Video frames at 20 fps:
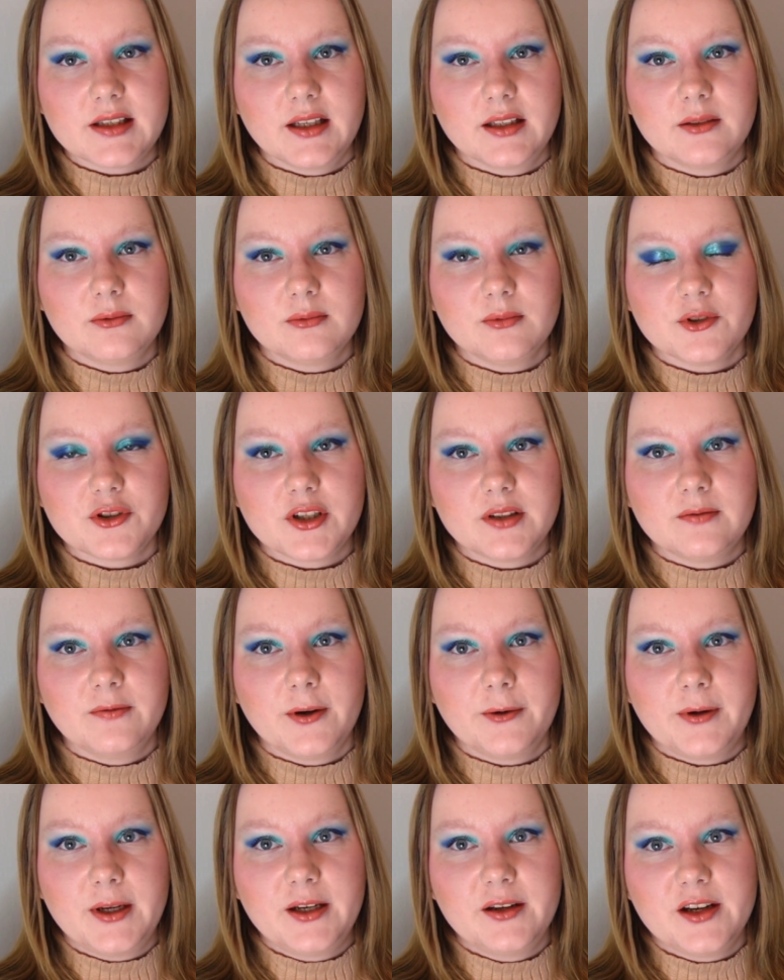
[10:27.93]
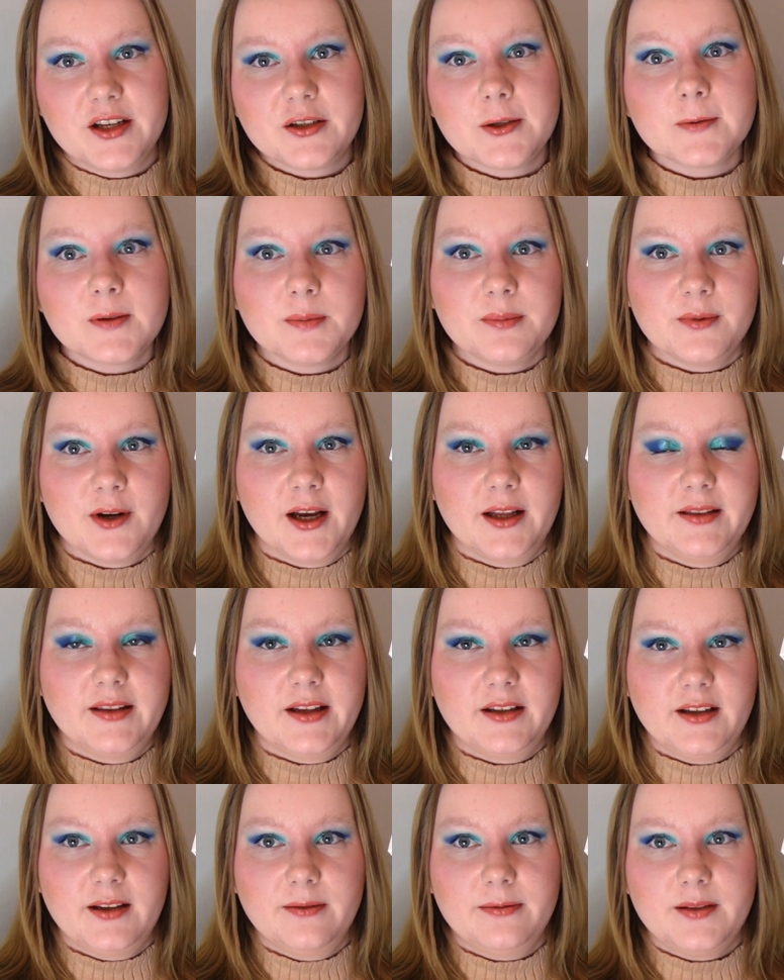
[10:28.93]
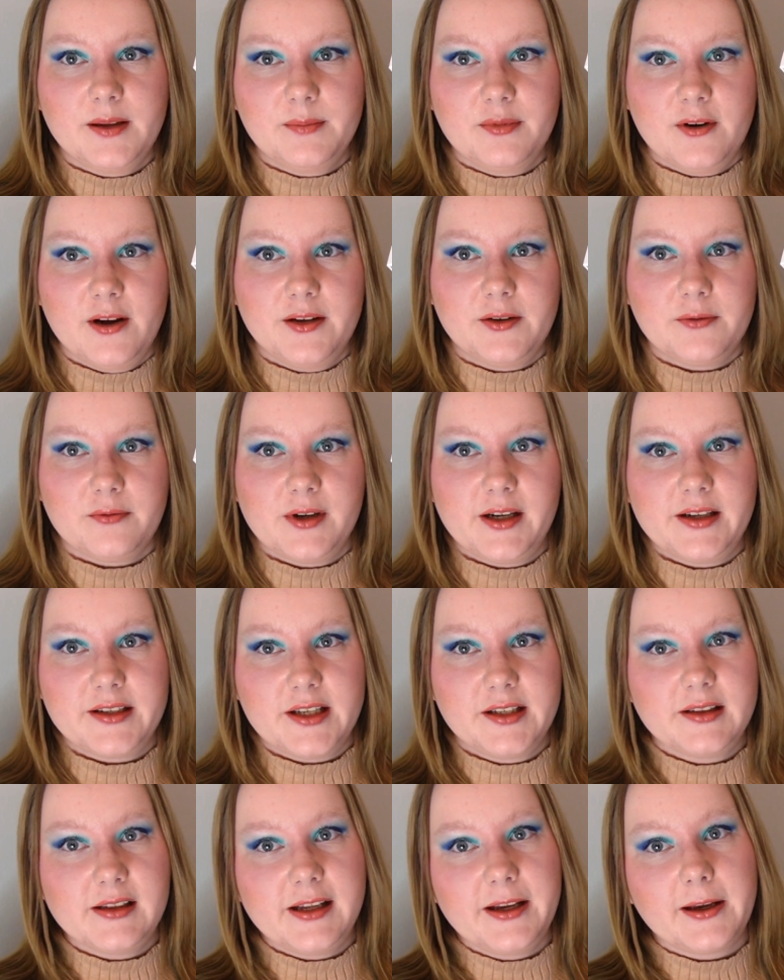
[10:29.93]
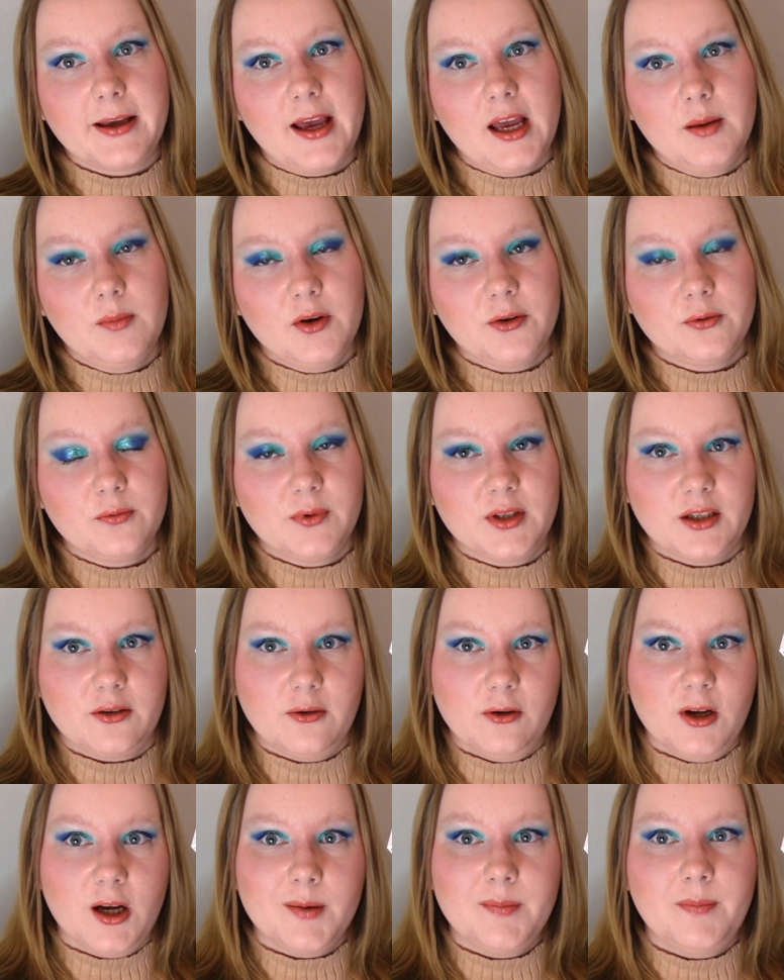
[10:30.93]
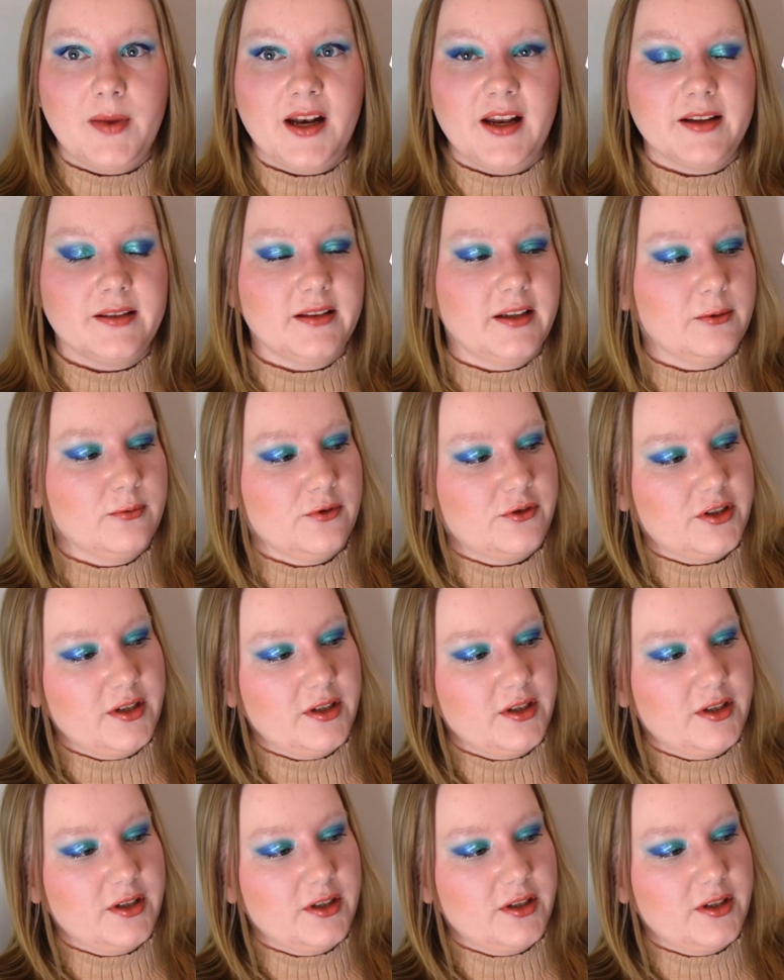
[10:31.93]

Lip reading: that was it very nice of the brand that if the brand recently came out with a collab palette that